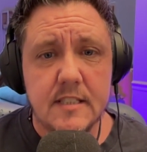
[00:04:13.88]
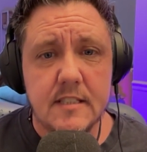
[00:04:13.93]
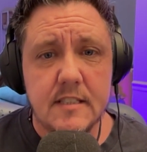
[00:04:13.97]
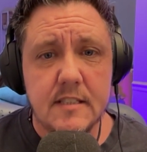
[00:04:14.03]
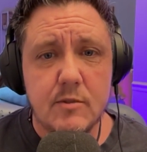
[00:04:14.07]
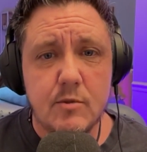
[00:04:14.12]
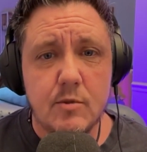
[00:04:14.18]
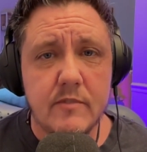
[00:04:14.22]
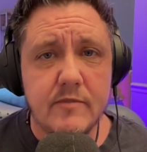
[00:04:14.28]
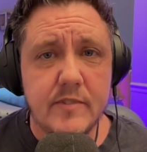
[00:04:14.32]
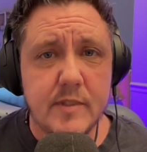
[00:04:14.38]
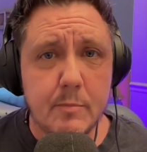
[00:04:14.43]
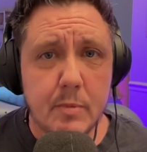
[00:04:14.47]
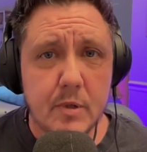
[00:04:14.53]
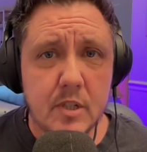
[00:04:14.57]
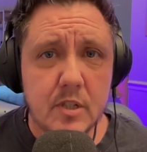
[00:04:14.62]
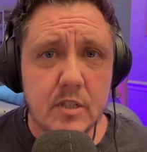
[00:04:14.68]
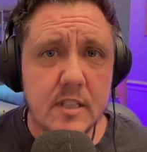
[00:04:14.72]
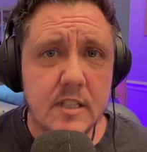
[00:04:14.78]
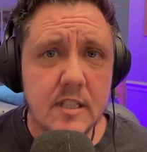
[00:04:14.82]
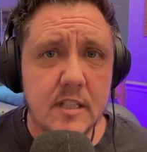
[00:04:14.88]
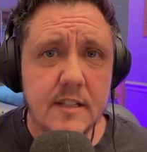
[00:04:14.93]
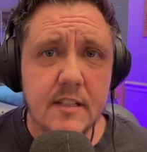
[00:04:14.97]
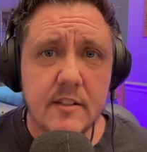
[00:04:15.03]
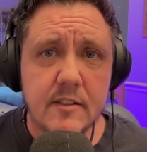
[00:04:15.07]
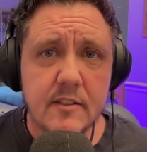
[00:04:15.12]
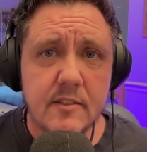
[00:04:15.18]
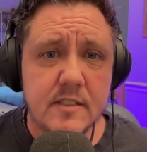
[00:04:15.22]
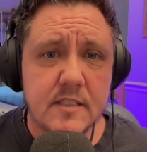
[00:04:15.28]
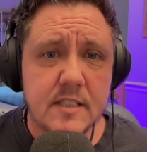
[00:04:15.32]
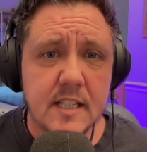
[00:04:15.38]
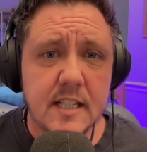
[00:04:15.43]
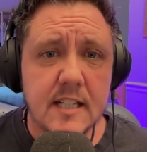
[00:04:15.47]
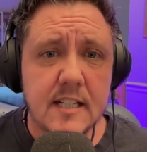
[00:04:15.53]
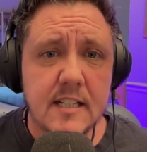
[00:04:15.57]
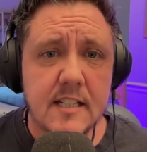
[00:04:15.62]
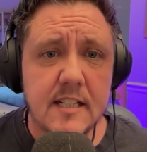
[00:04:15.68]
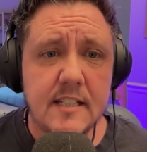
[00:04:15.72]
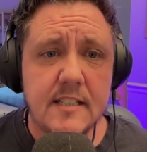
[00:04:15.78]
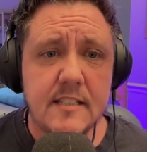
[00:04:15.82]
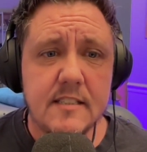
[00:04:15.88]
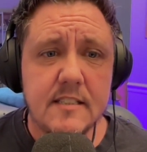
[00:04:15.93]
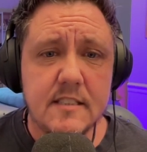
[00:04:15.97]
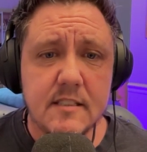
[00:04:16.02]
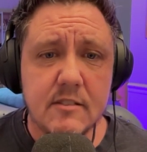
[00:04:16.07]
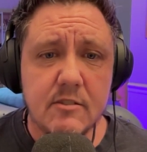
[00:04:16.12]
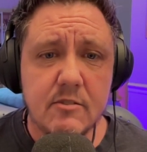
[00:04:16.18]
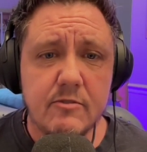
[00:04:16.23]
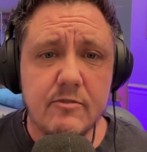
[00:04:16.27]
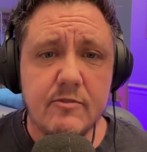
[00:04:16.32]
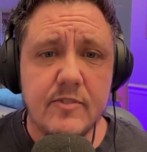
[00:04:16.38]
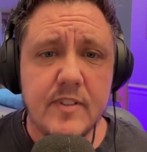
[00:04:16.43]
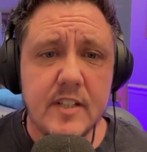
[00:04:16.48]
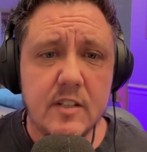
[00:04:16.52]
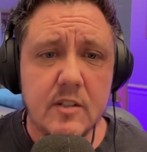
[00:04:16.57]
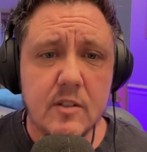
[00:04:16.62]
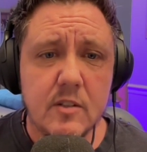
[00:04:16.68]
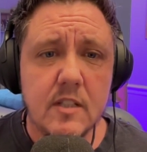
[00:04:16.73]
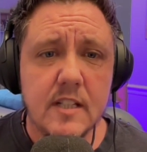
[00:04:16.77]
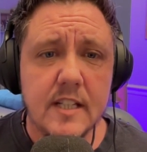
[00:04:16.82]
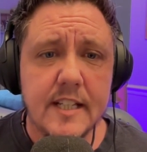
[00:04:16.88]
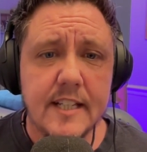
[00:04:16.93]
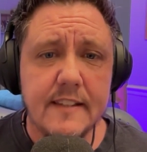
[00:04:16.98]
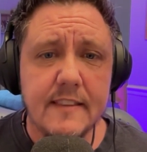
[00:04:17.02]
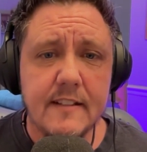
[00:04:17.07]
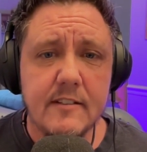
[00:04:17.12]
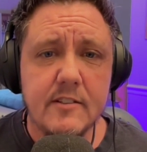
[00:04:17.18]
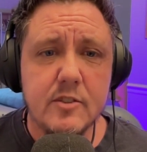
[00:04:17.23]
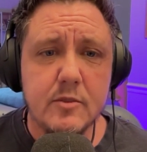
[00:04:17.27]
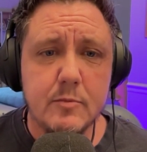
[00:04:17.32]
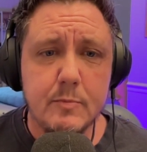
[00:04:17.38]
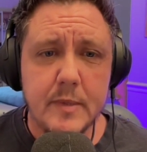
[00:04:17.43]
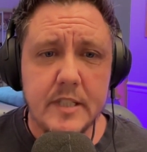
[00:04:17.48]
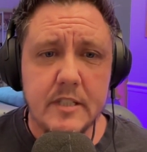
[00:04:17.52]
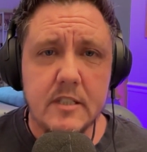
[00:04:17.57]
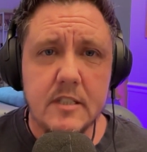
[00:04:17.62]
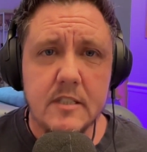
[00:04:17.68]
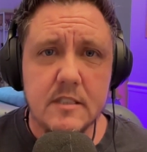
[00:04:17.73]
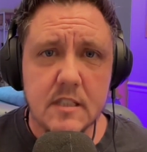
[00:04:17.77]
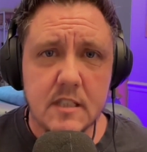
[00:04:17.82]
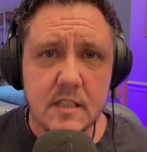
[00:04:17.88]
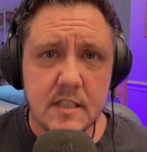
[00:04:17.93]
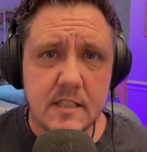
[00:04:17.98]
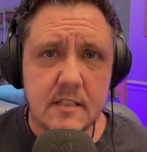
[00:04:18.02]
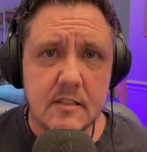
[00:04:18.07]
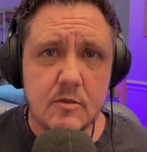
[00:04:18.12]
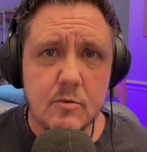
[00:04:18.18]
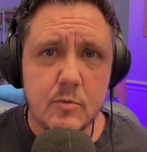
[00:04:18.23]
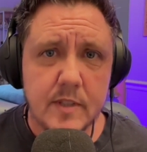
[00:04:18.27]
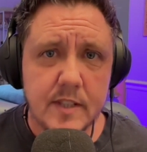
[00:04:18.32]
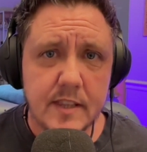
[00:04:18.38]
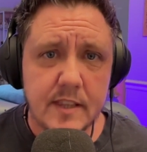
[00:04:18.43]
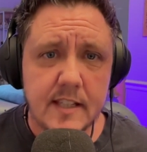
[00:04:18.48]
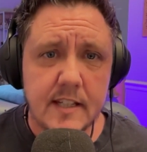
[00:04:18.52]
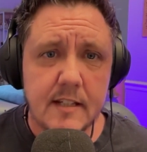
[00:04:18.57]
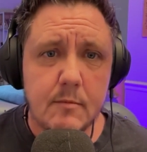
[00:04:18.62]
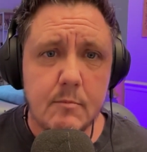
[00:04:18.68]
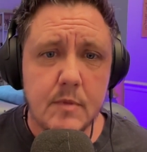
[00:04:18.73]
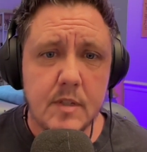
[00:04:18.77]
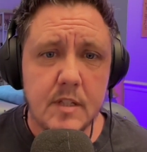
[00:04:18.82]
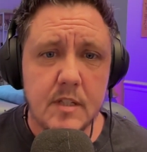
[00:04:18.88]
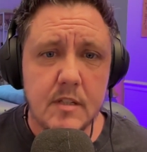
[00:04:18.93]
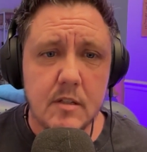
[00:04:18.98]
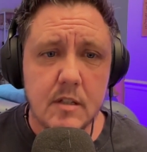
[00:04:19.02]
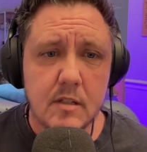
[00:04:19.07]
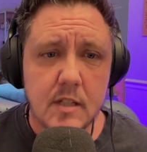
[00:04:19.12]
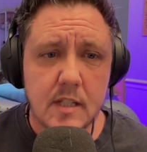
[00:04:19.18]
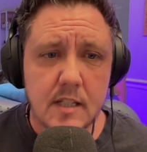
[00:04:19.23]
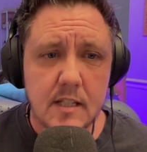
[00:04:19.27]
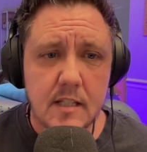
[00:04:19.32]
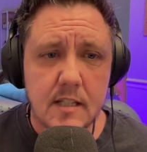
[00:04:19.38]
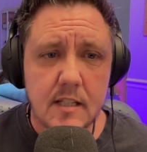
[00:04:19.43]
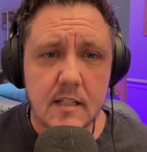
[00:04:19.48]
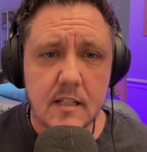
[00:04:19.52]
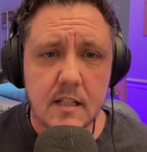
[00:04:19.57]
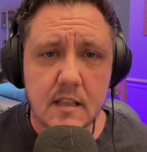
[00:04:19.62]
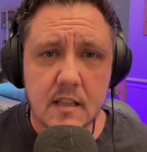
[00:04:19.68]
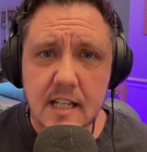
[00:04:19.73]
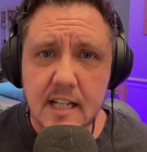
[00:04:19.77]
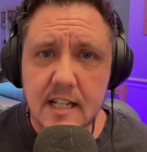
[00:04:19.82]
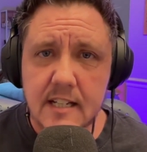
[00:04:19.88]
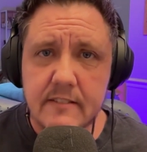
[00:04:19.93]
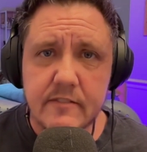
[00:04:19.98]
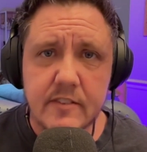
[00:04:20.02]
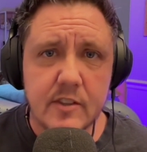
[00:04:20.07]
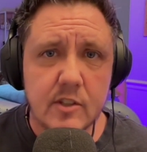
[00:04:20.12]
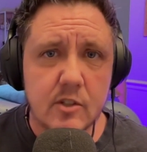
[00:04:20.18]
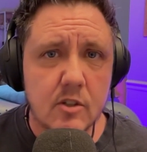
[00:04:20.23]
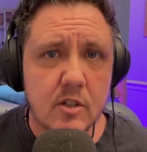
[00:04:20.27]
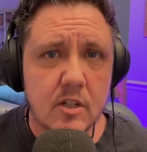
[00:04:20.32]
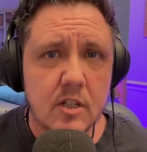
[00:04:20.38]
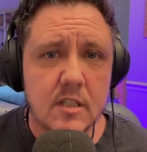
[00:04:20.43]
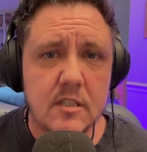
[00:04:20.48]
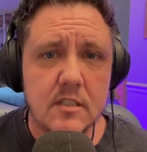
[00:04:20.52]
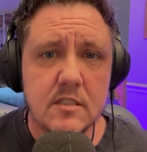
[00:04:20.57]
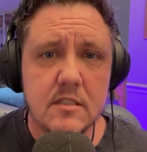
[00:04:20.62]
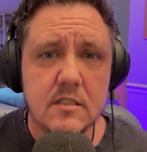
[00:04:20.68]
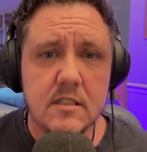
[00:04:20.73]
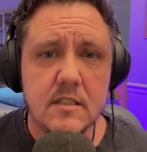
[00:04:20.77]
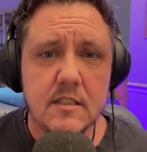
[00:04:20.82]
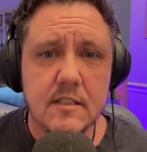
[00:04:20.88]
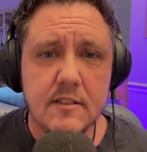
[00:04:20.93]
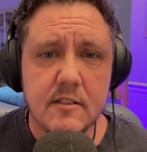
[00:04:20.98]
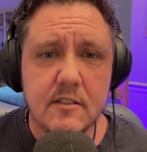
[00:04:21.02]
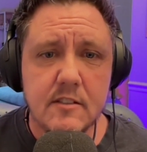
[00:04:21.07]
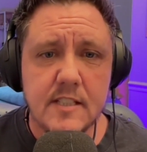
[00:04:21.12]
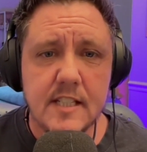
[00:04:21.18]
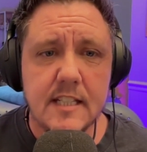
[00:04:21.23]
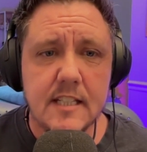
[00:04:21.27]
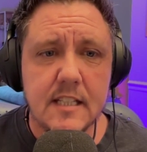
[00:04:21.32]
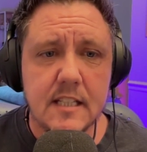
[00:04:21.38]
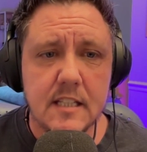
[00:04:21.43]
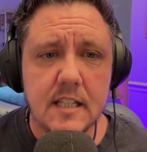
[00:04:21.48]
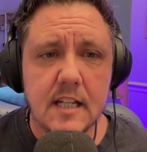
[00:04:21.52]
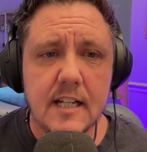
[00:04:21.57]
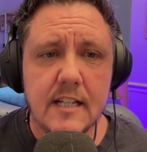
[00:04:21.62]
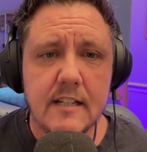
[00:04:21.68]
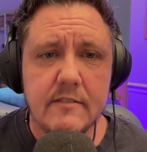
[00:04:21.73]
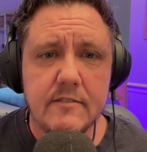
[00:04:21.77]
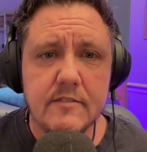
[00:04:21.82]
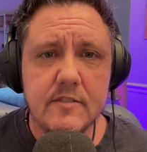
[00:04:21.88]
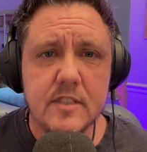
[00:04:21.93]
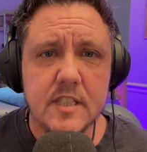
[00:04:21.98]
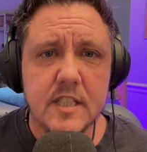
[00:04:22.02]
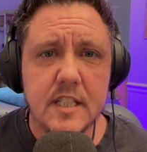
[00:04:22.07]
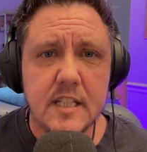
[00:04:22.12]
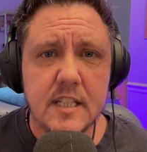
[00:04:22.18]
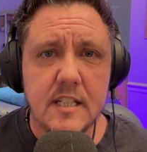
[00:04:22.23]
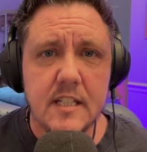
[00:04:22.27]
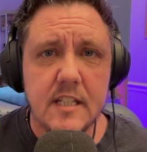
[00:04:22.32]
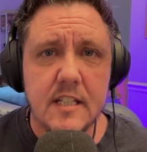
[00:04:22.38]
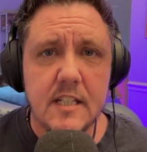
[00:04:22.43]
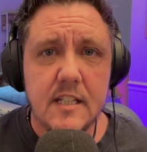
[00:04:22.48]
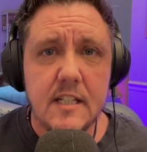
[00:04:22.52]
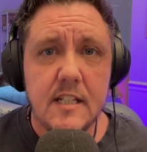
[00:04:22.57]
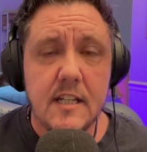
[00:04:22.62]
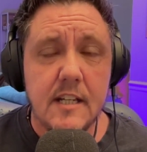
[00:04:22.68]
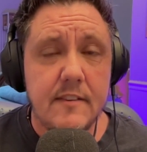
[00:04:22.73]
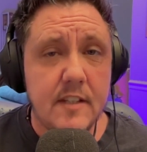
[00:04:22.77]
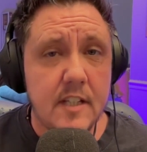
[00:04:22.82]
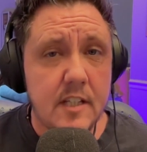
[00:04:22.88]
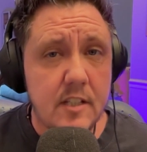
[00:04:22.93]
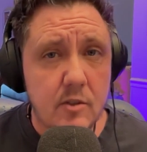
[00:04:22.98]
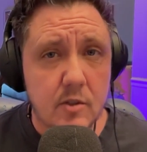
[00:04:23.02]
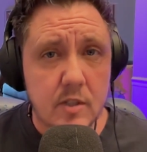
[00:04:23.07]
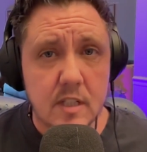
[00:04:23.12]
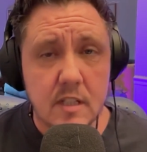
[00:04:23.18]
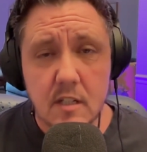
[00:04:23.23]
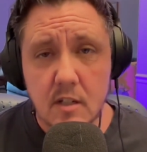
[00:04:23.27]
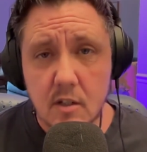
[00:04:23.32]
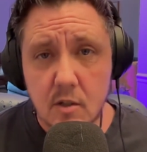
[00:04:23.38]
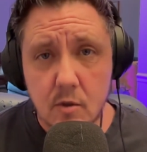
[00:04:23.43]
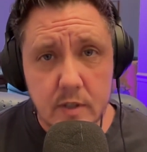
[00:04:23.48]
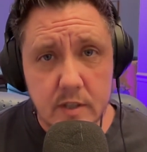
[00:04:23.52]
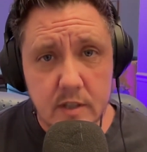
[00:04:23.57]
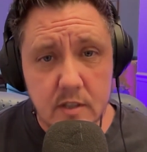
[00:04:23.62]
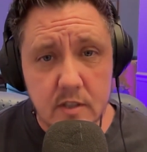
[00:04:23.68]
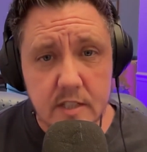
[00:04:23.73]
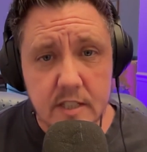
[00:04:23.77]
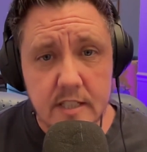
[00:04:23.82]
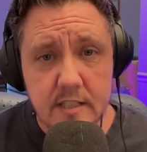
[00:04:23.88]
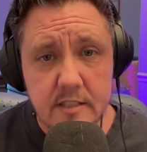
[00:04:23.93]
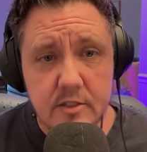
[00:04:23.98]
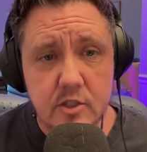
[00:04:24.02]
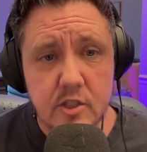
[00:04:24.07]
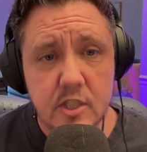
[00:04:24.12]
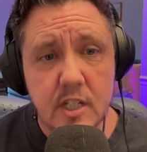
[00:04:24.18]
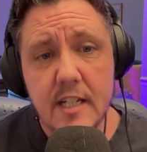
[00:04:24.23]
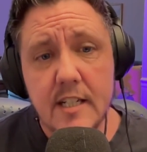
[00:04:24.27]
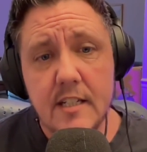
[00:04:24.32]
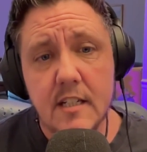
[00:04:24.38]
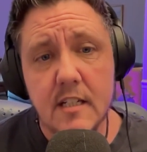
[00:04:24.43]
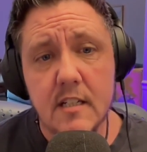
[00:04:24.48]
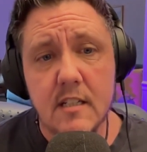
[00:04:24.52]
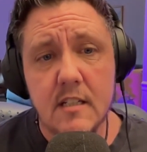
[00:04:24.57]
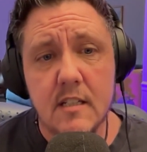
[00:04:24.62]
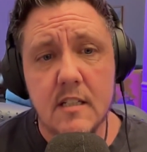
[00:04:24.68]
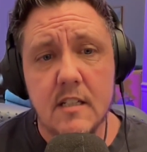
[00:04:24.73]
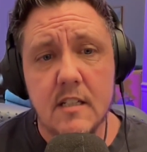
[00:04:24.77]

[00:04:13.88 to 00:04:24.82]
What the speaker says: who have departed on the other side and still feel like their spirits are here with them, alive in their hearts and in their daily lives. And then you can go and look in China.